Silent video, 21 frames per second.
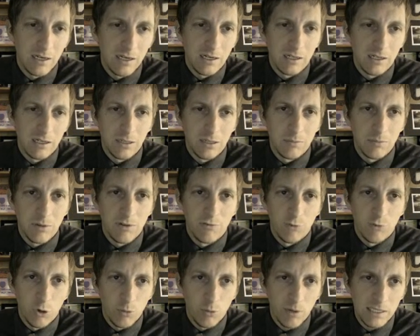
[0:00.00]
um, a
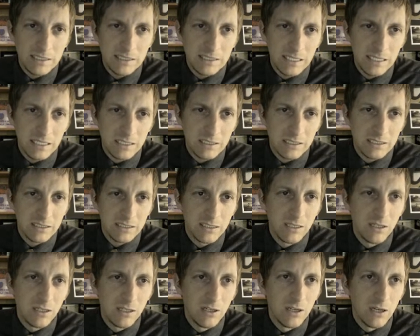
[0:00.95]
4 by 6
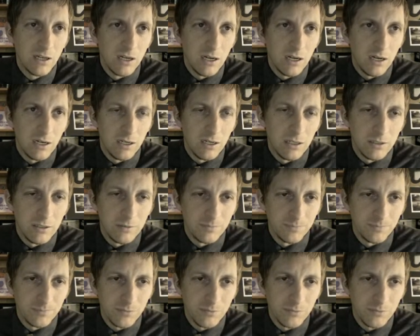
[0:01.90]
um,